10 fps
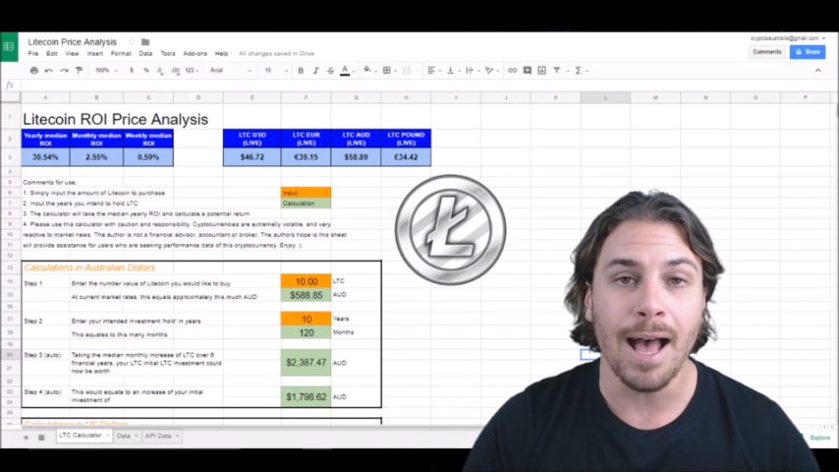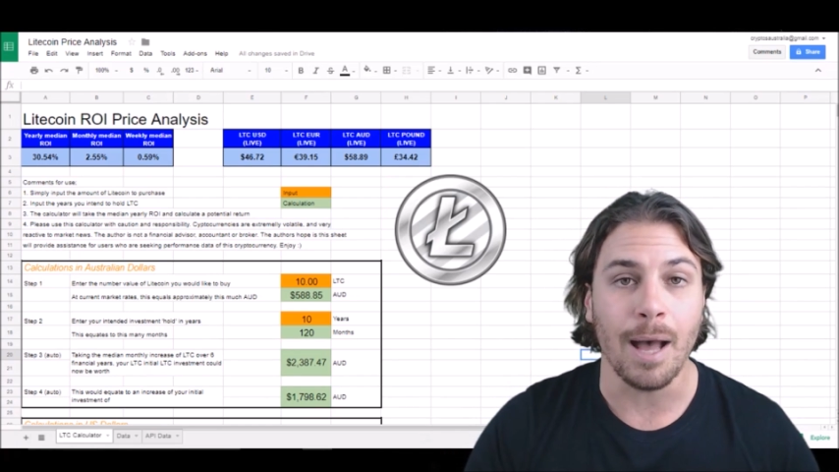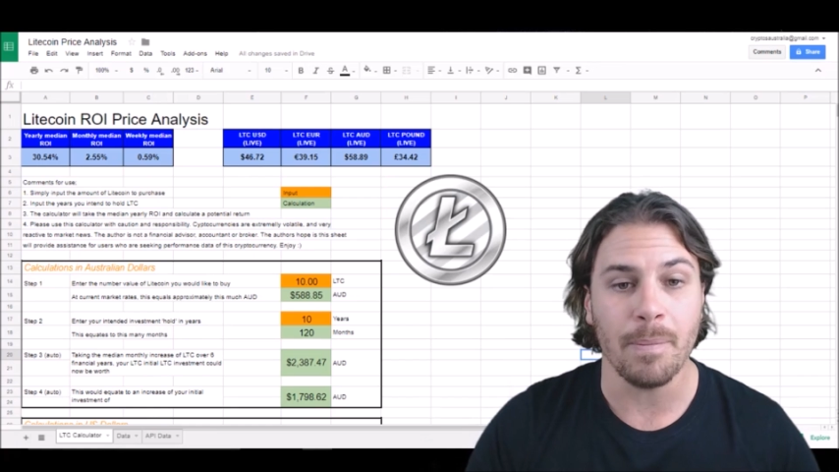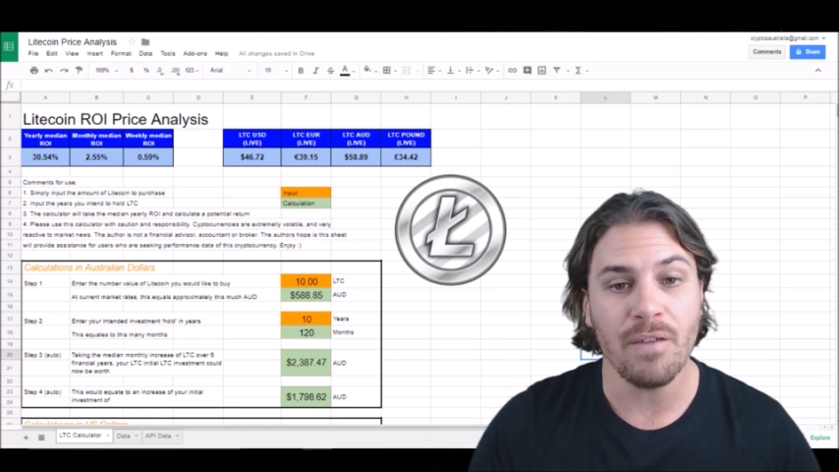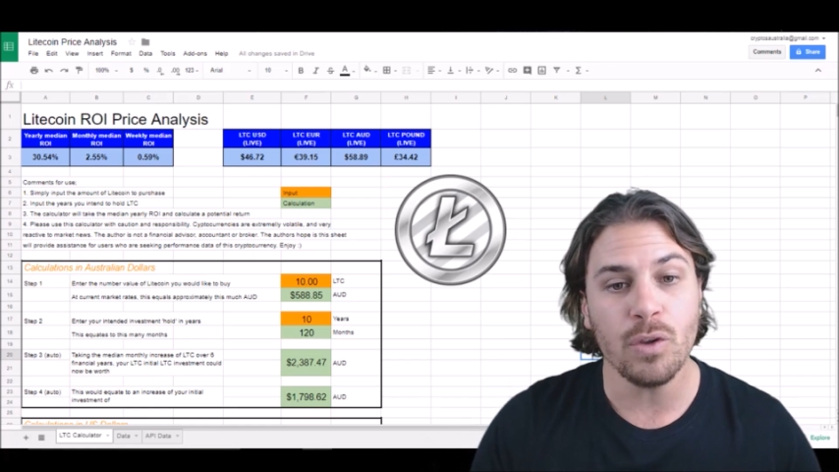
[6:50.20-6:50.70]

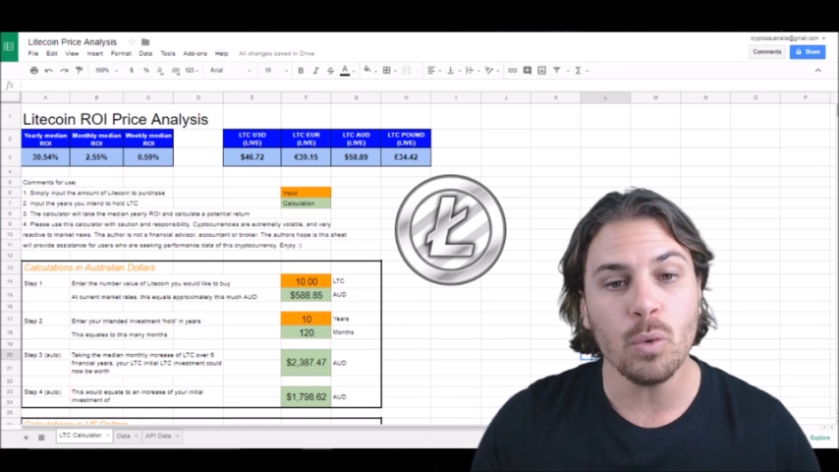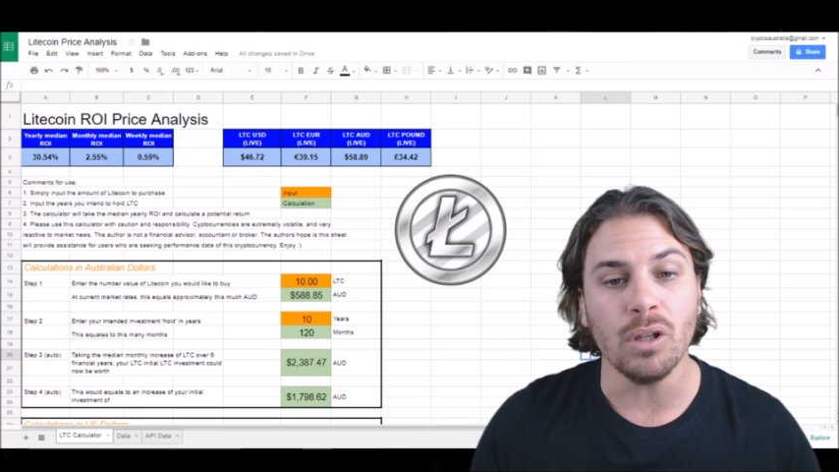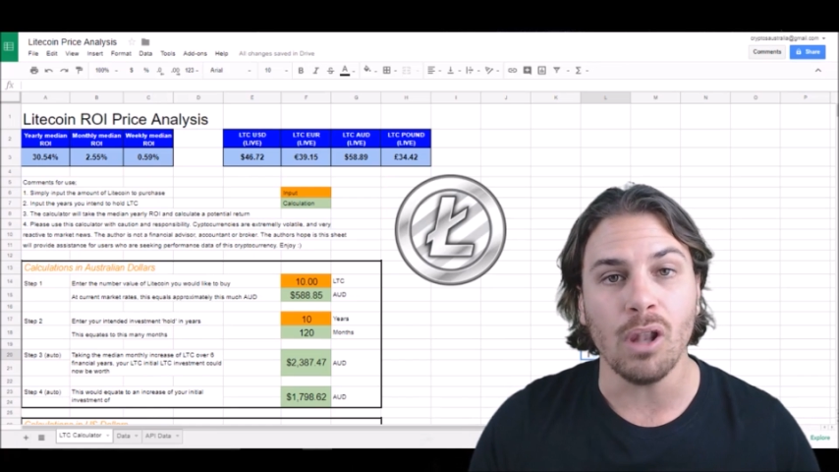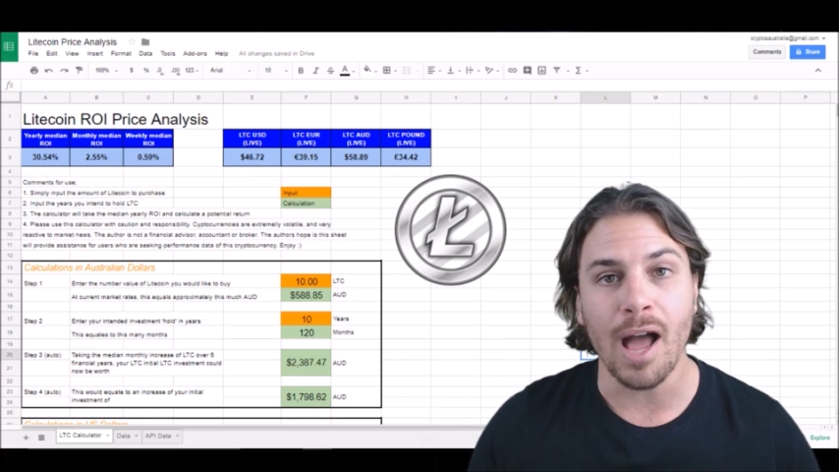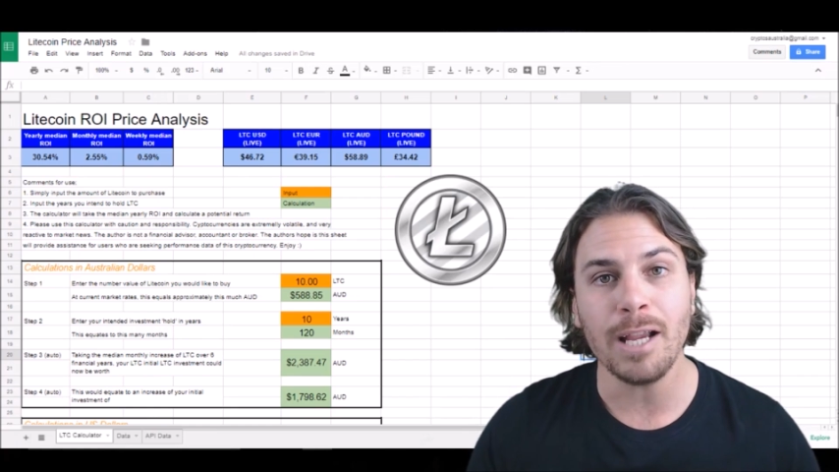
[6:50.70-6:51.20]
If you would
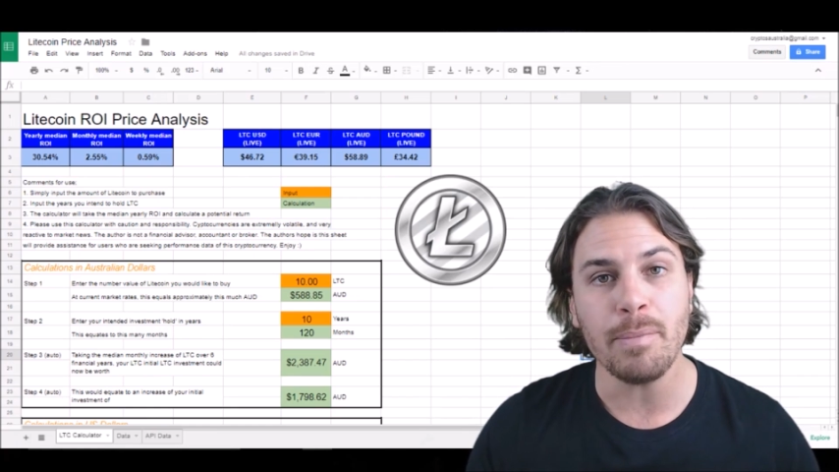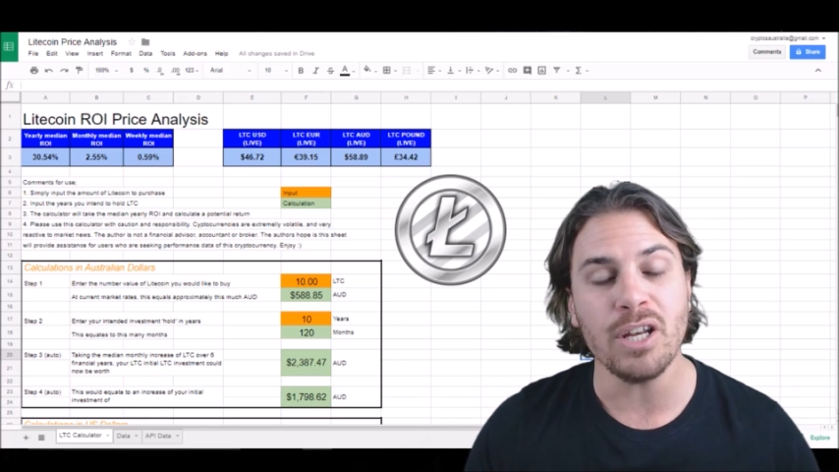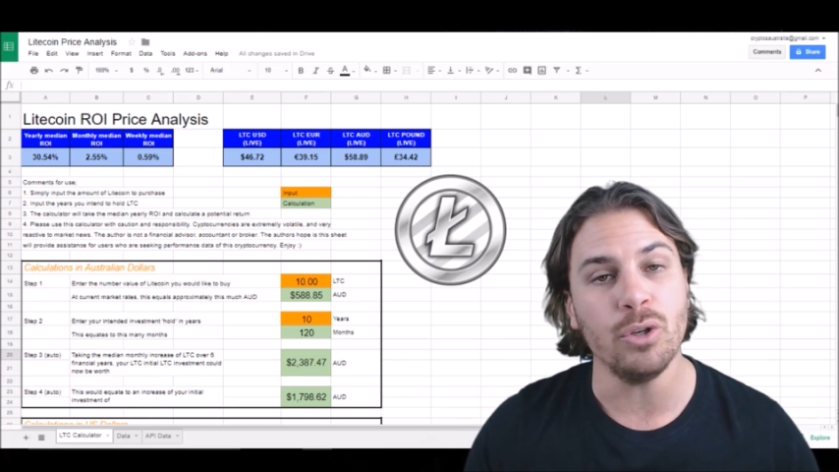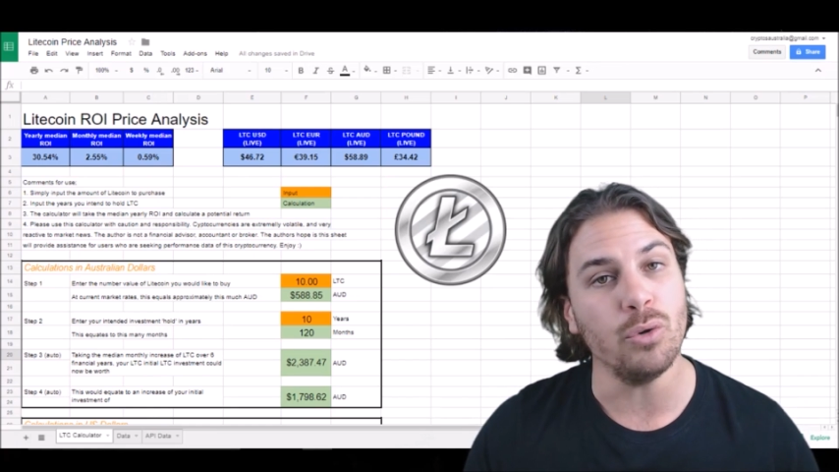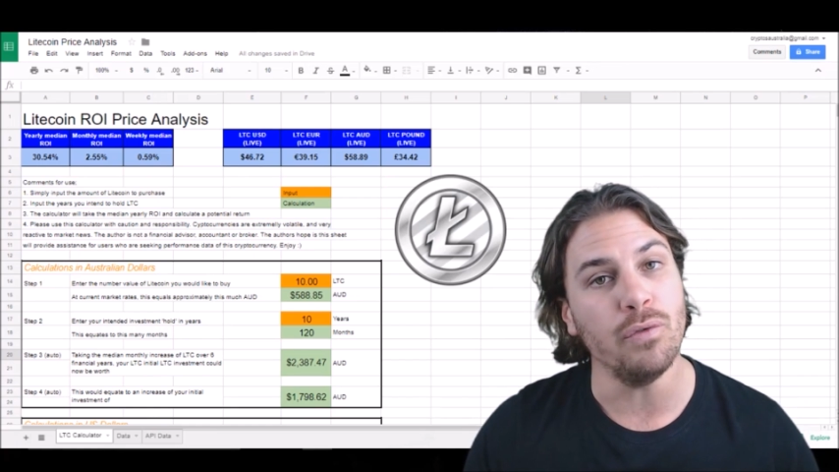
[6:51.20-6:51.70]
like me
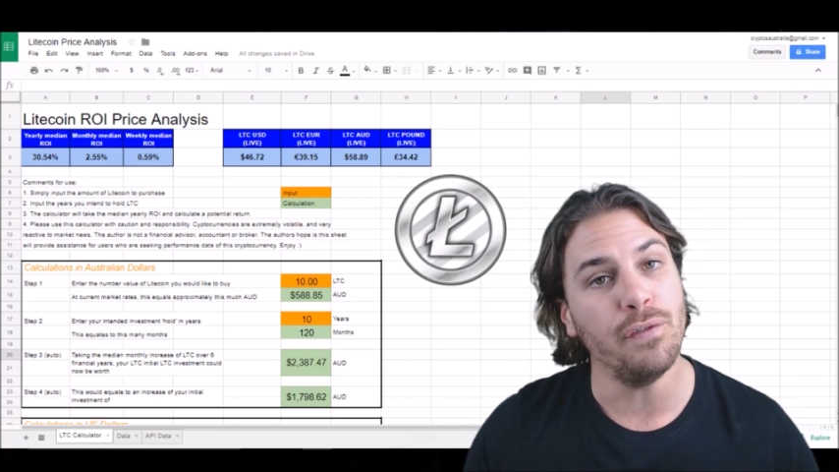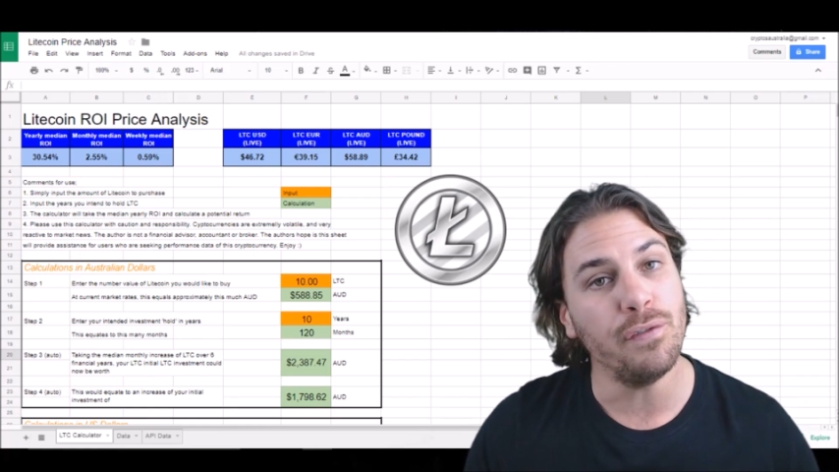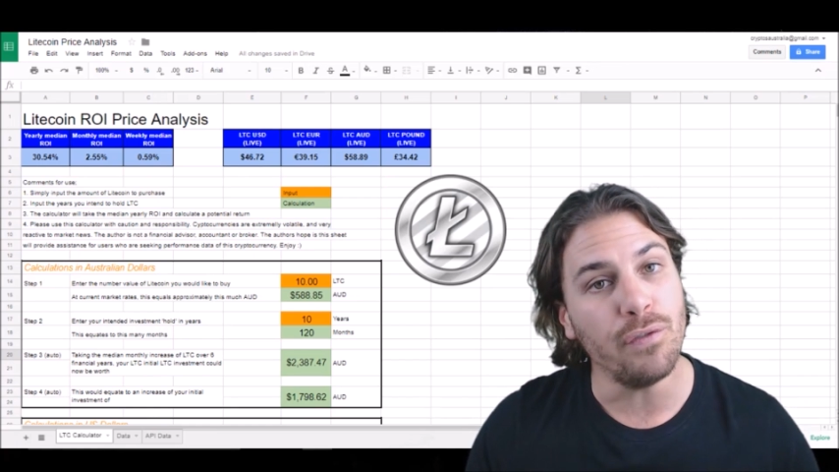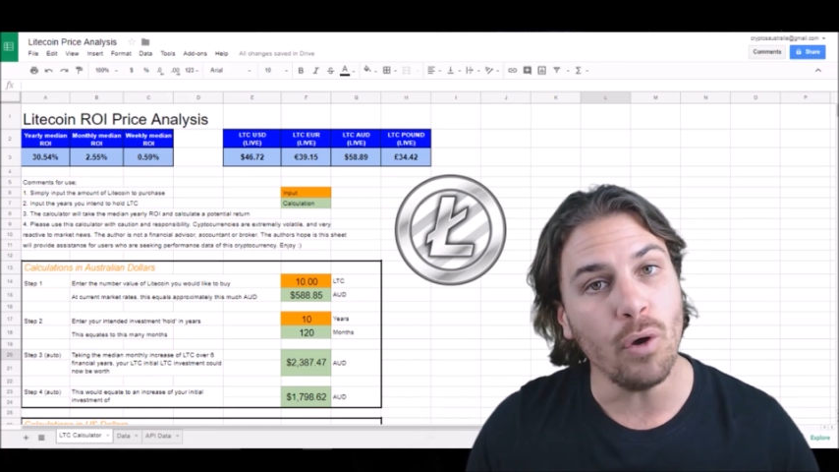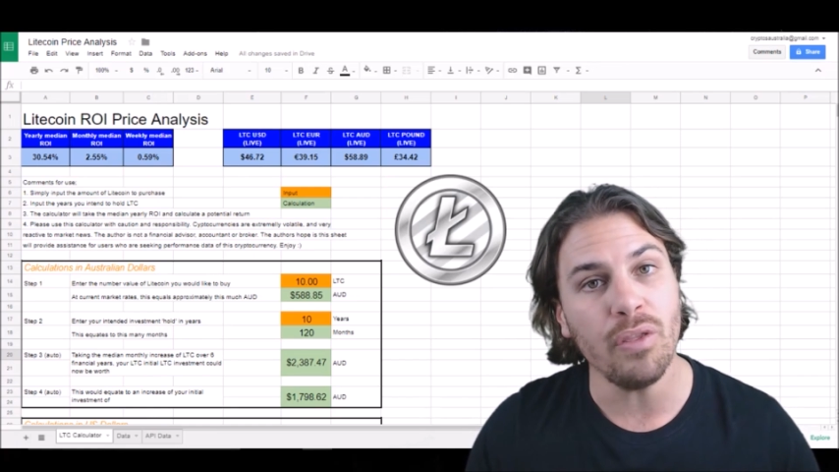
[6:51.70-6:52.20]
to do
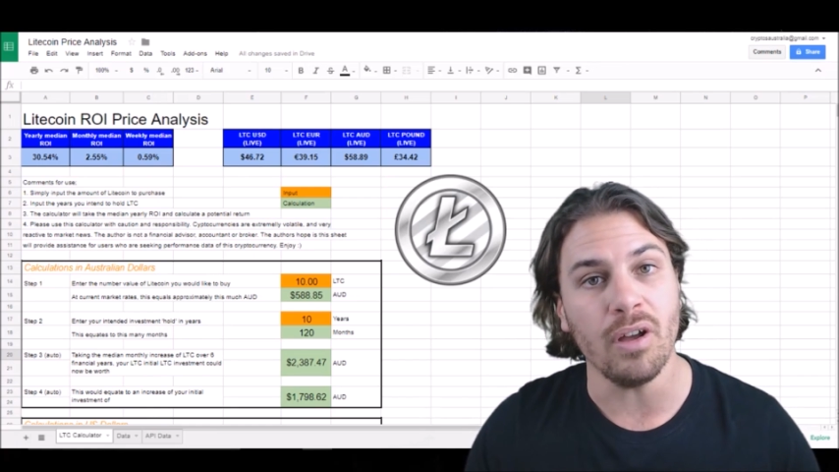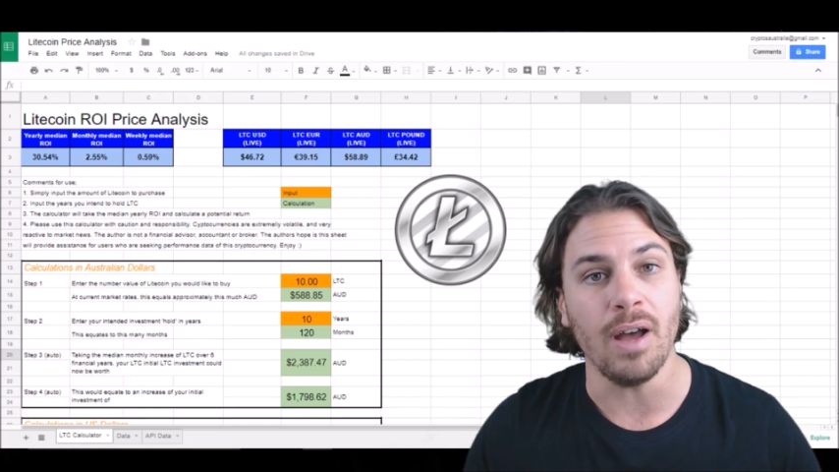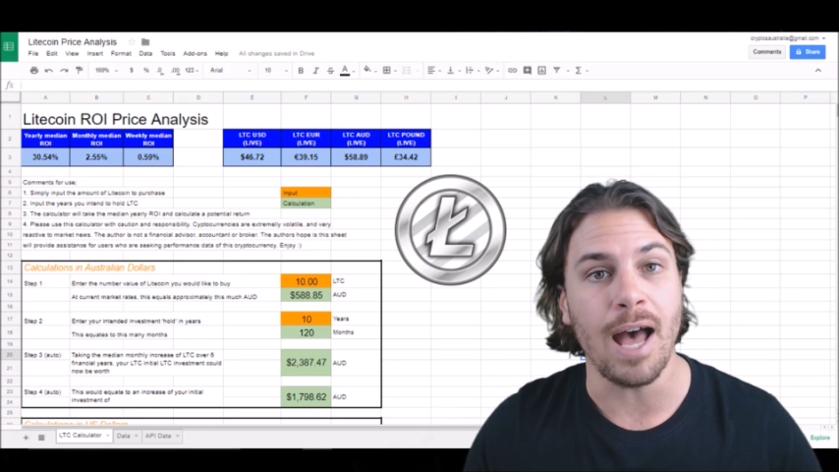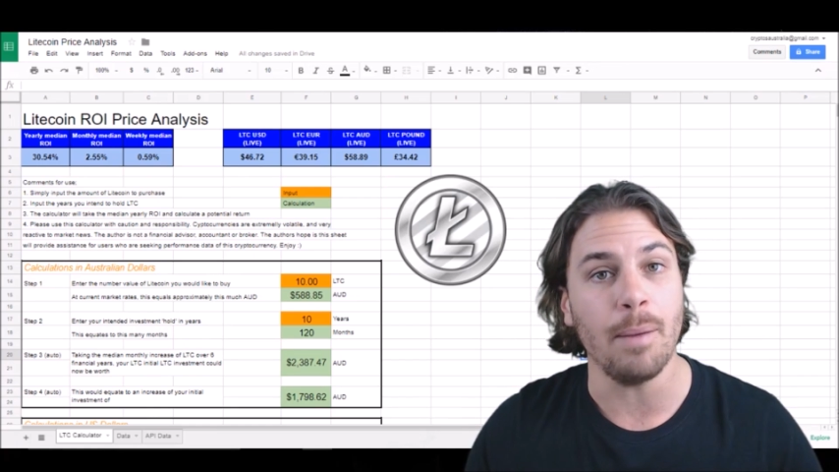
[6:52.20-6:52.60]
further